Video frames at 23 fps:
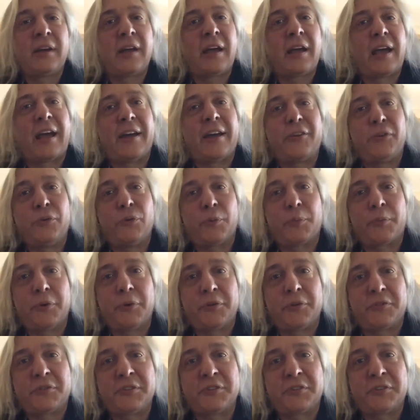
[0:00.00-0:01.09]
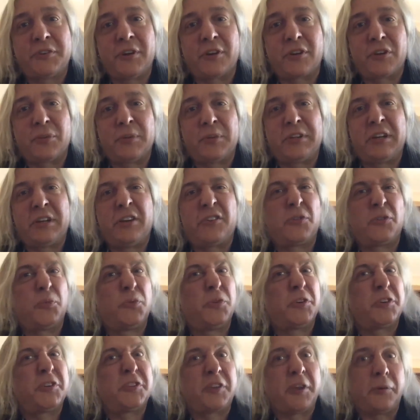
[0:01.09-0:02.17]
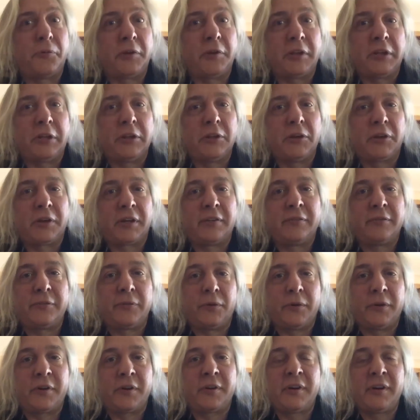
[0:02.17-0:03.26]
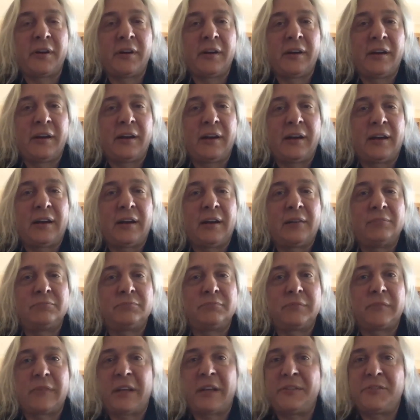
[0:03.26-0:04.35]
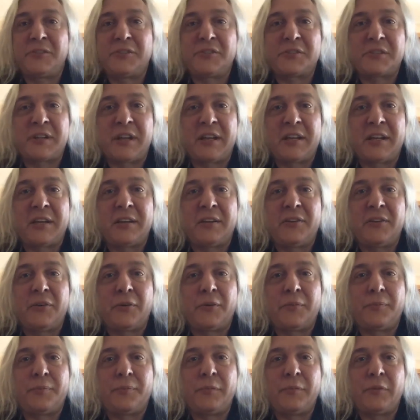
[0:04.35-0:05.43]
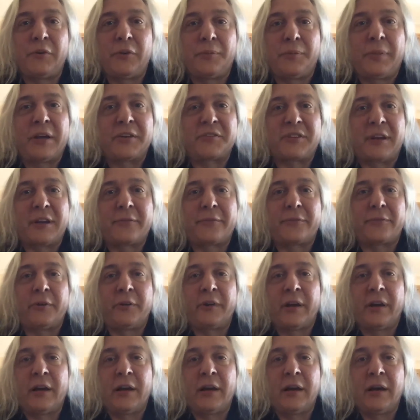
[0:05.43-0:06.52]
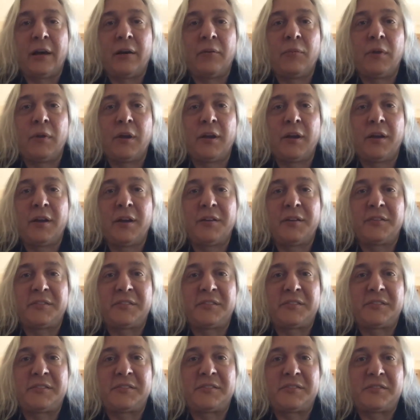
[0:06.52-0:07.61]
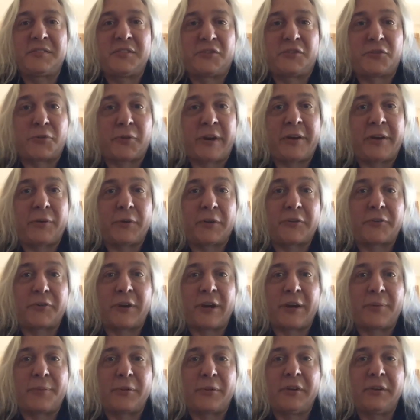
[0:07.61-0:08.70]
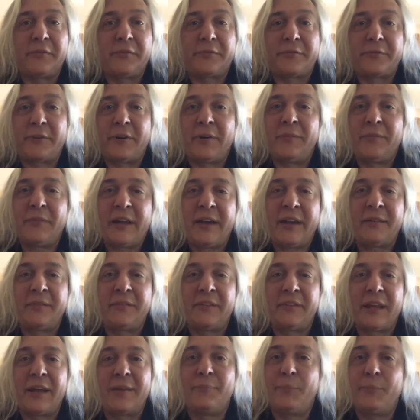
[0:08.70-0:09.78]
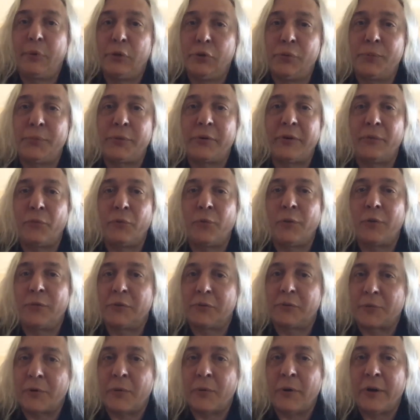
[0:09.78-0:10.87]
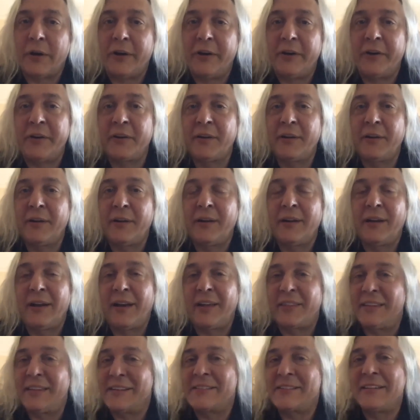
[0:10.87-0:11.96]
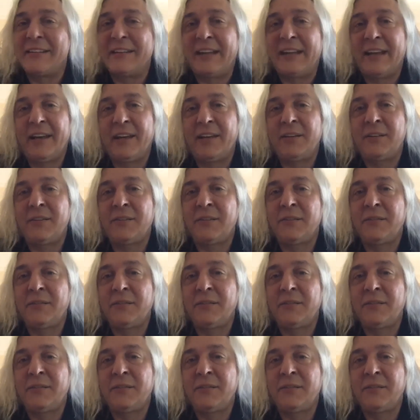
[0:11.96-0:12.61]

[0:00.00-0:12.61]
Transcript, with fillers: How do you approach this documentation? What are they really looking for? Um, and just taking your your best effort uh, to try to extrapolate from that that blueprint what was required. I think today,